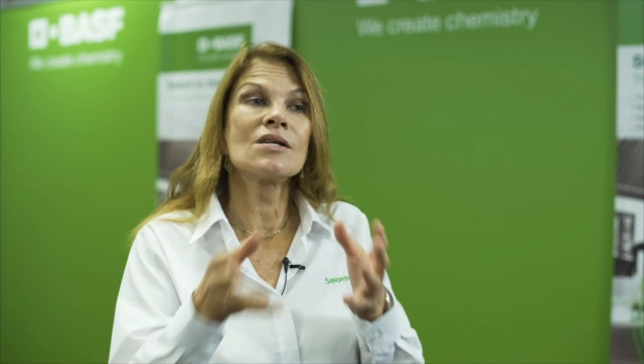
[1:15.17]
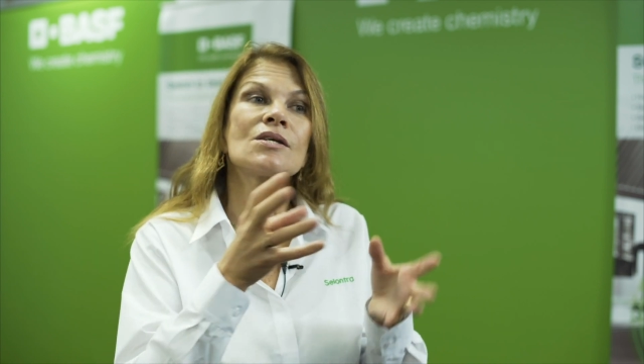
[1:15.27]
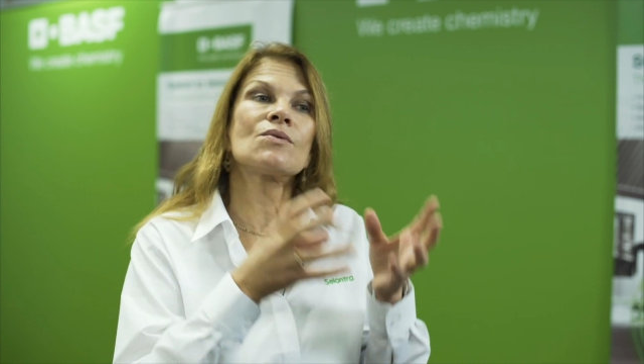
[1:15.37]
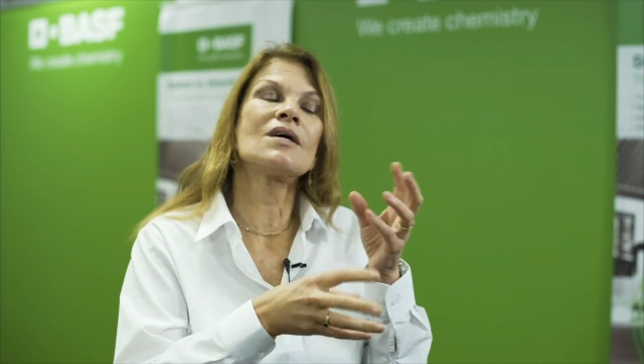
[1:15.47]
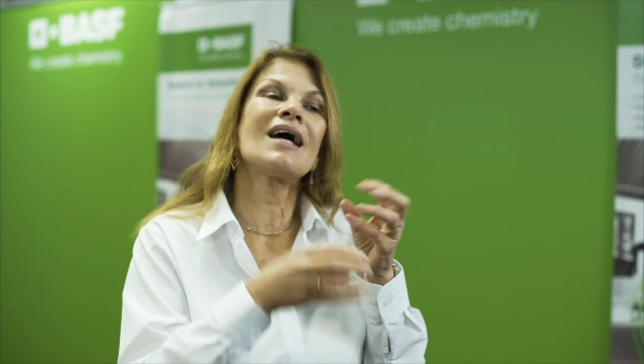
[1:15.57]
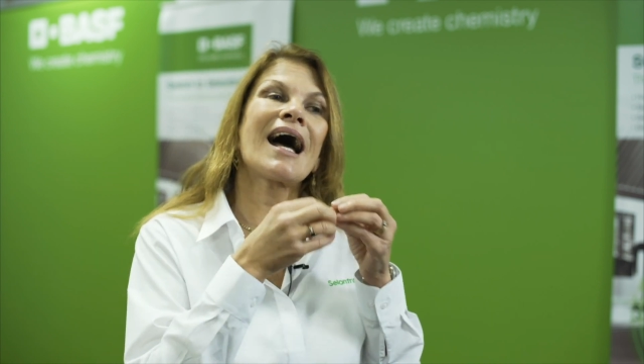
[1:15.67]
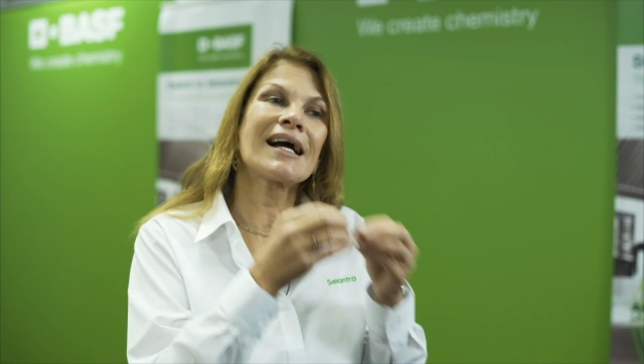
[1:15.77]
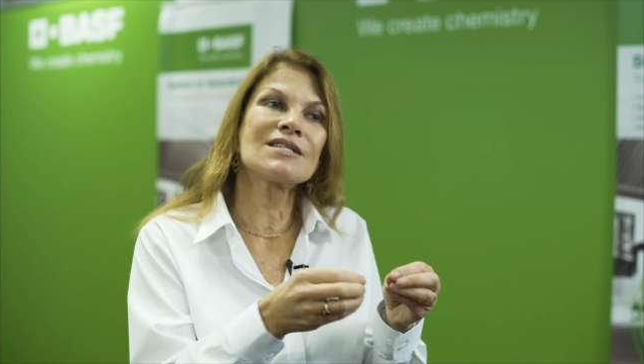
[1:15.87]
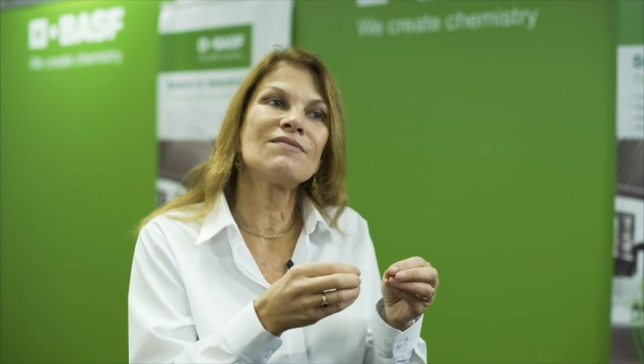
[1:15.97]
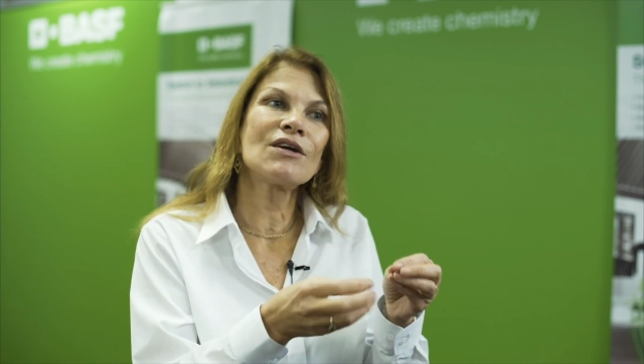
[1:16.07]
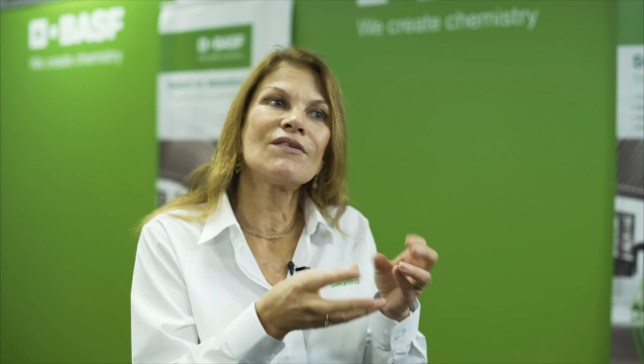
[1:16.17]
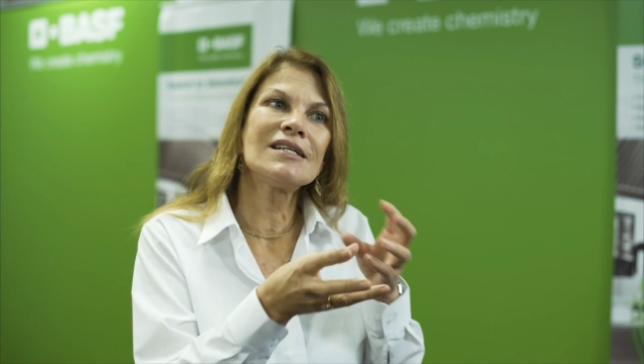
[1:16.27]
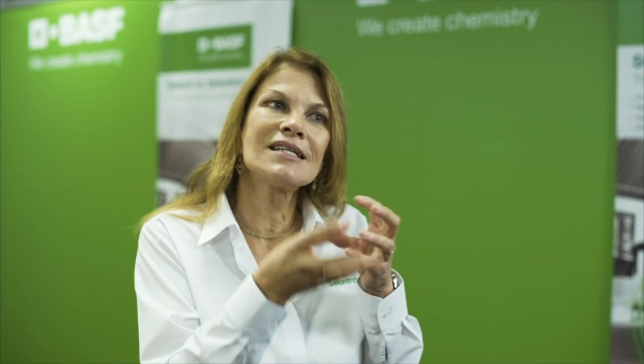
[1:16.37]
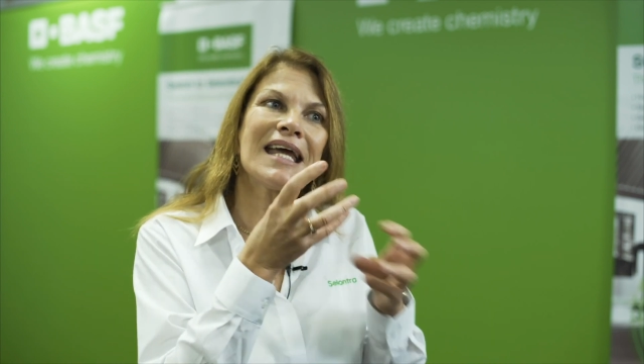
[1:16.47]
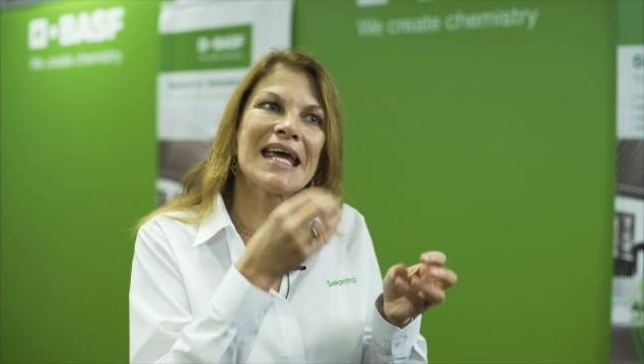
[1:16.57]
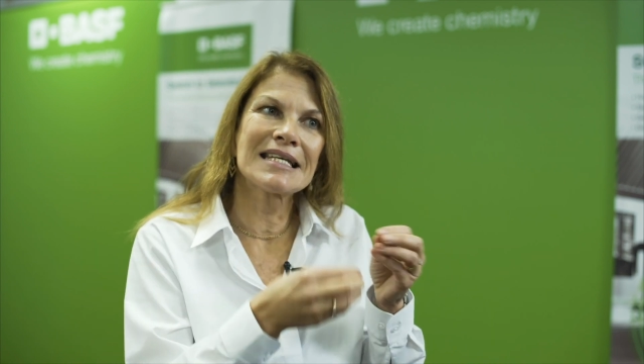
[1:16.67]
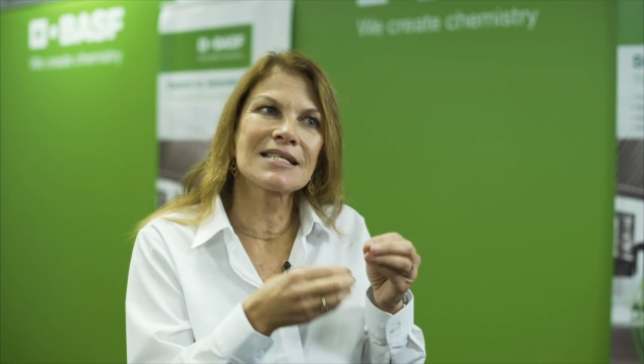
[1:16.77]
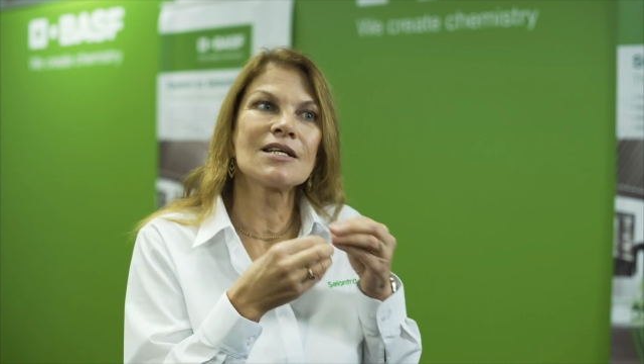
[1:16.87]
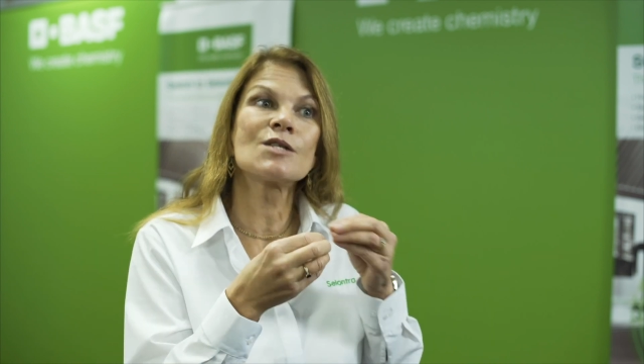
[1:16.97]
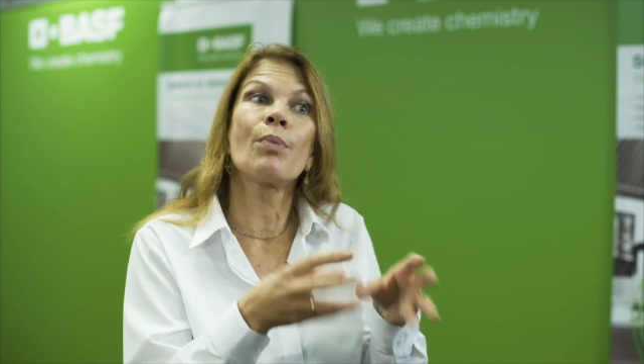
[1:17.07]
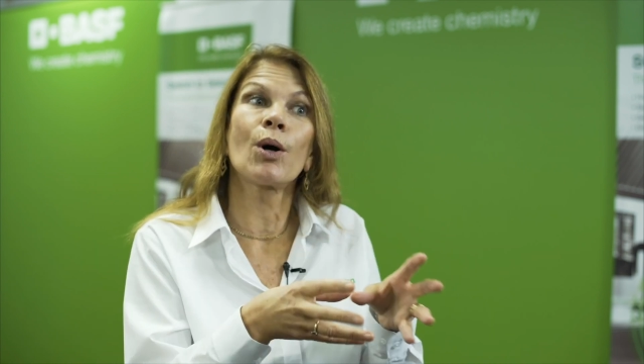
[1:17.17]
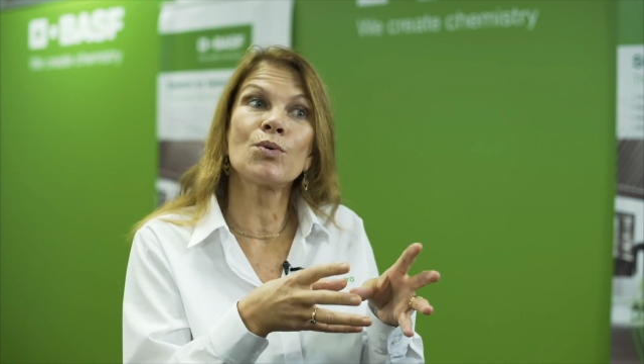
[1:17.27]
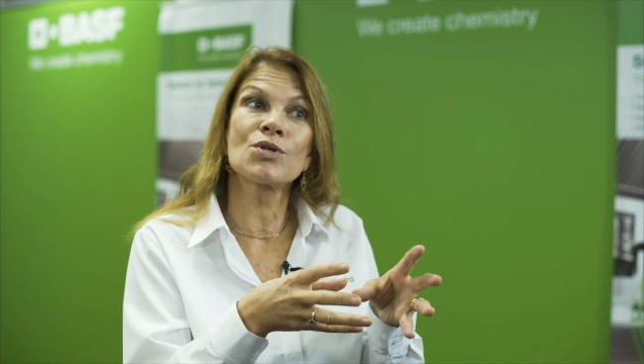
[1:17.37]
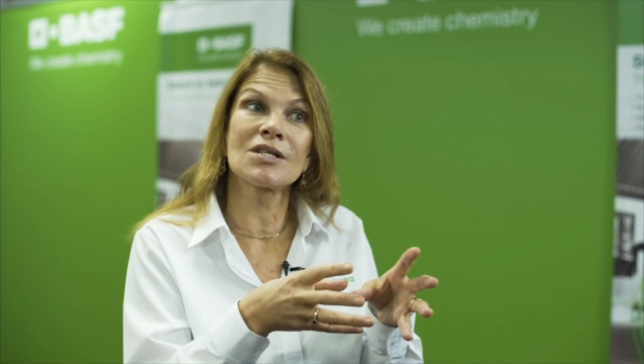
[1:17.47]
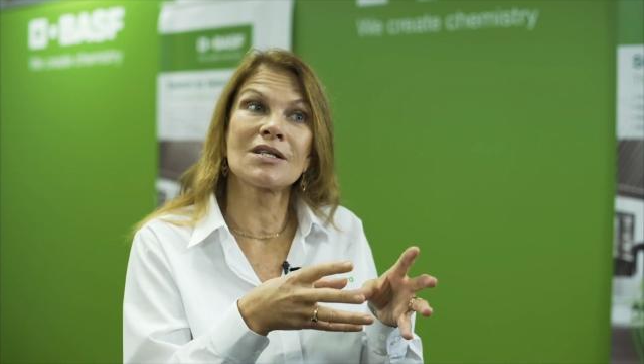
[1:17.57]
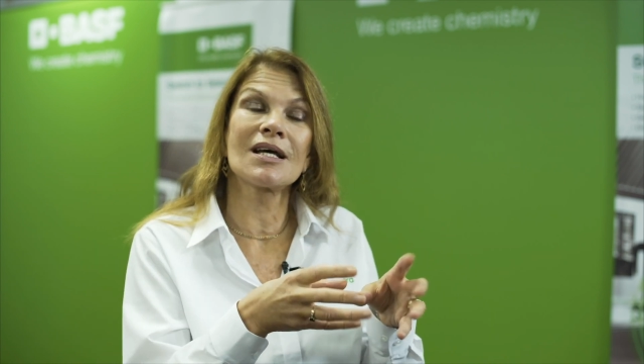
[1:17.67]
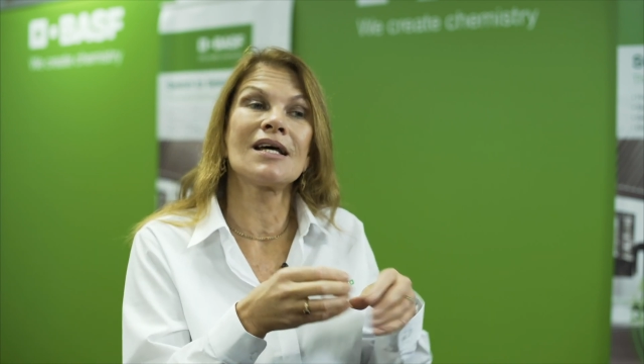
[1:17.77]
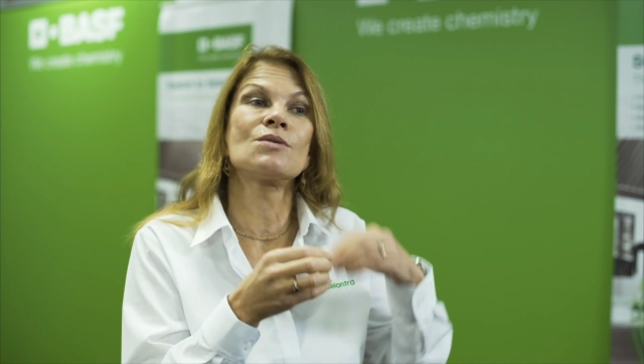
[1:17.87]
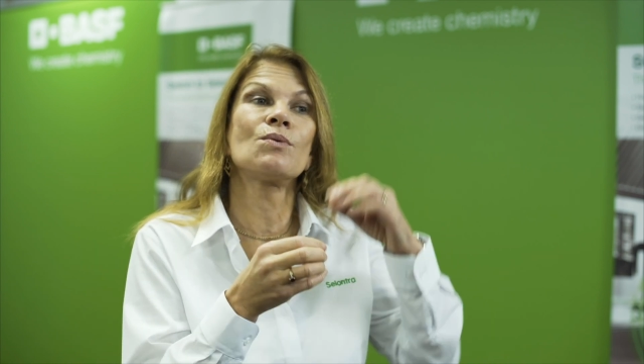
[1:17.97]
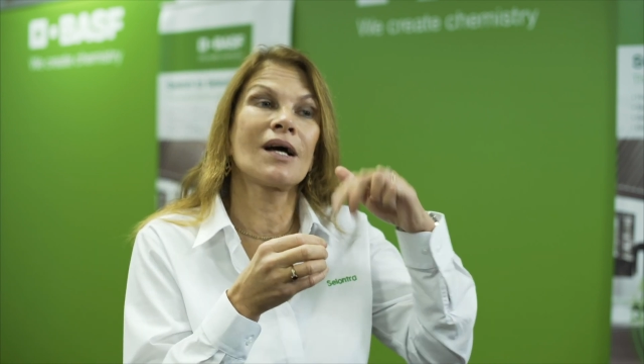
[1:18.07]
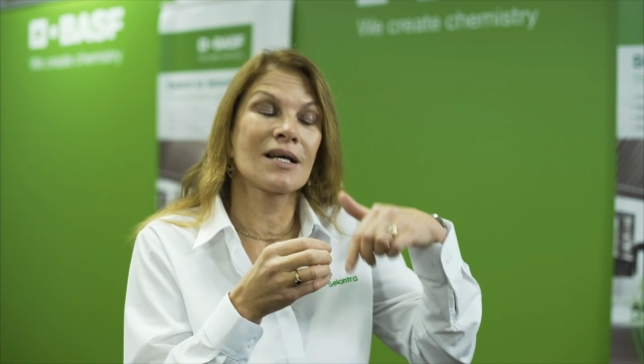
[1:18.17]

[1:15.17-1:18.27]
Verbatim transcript: So the active ingredient isn't as potent as,